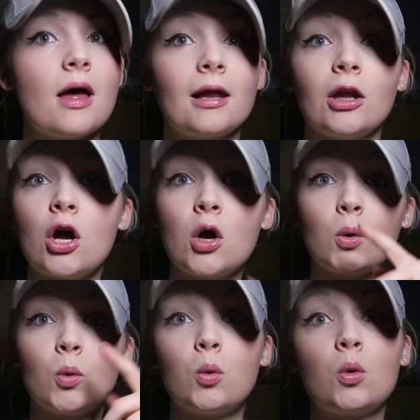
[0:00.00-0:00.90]

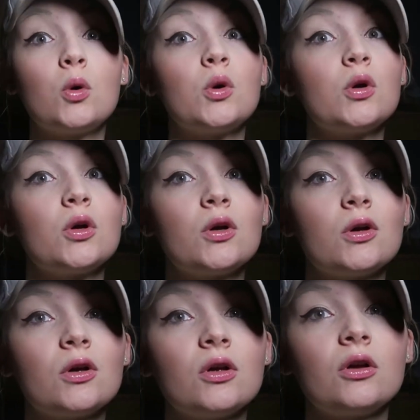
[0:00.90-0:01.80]
Hello
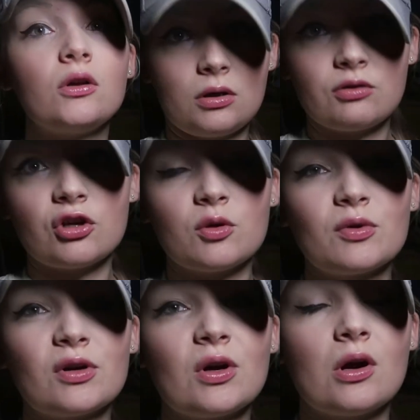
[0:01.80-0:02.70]
YouTube,
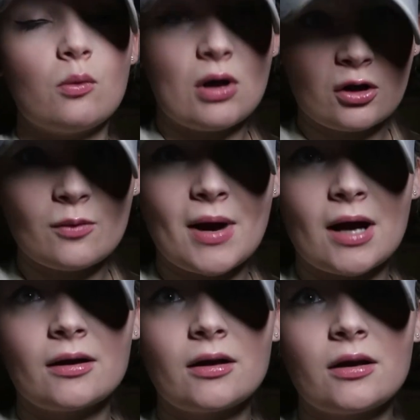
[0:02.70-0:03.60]
welcome
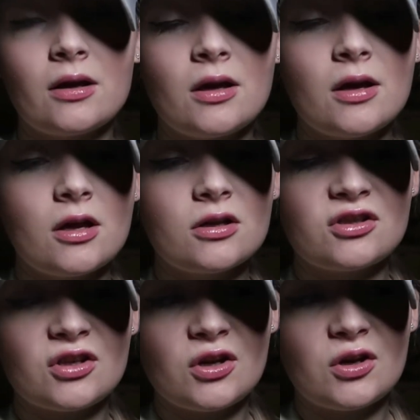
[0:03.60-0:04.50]
back
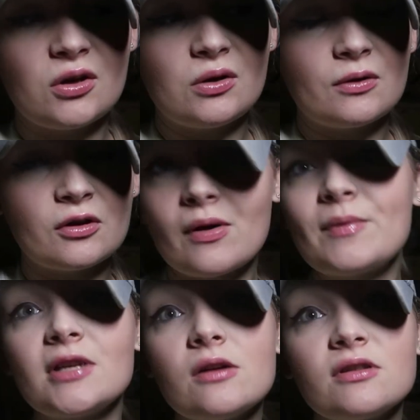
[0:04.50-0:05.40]
to another
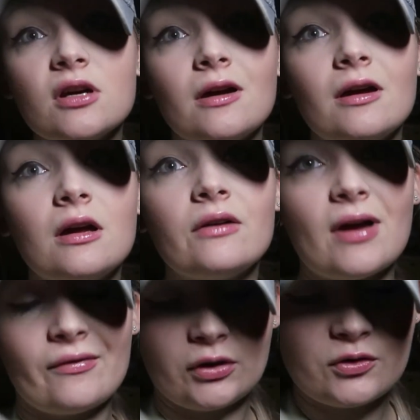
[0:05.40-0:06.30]
episode of
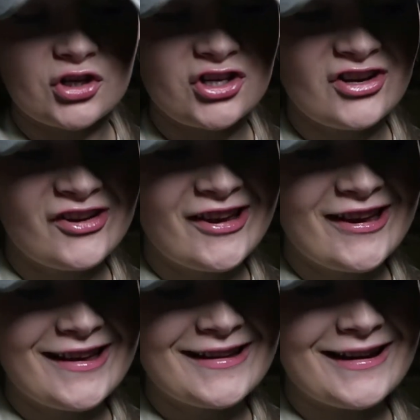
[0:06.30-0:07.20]
Evolution,
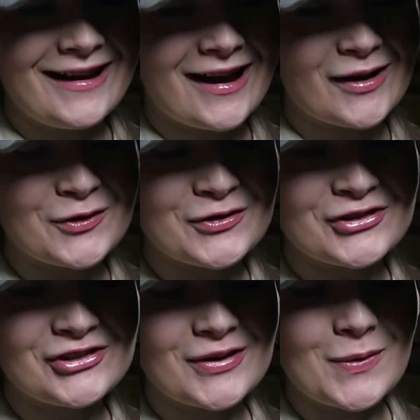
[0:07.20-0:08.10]

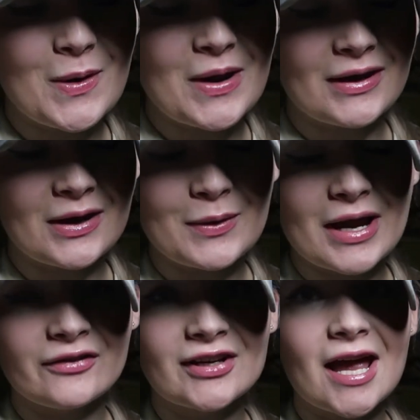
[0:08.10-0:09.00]
and here
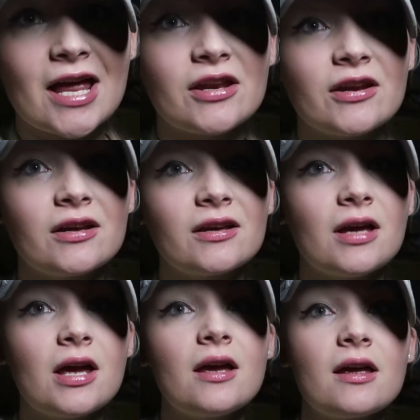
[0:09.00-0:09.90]
we are again
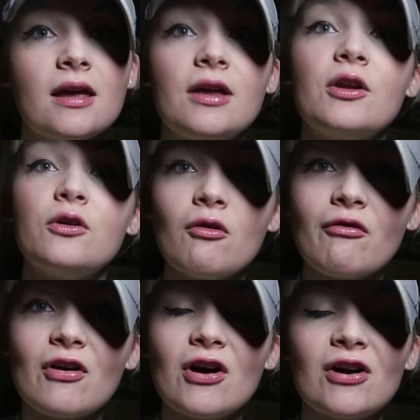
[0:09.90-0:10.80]
in
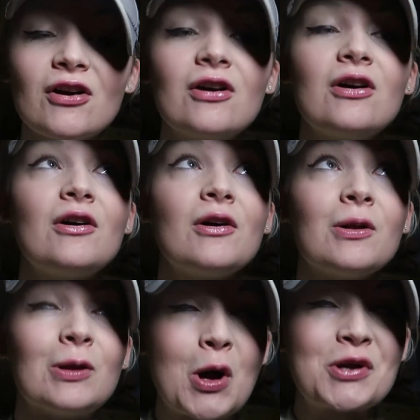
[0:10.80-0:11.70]
another
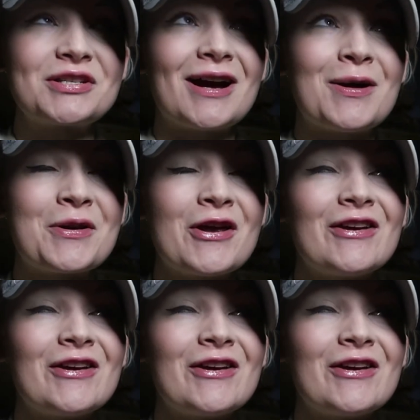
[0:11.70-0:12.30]
lockdown.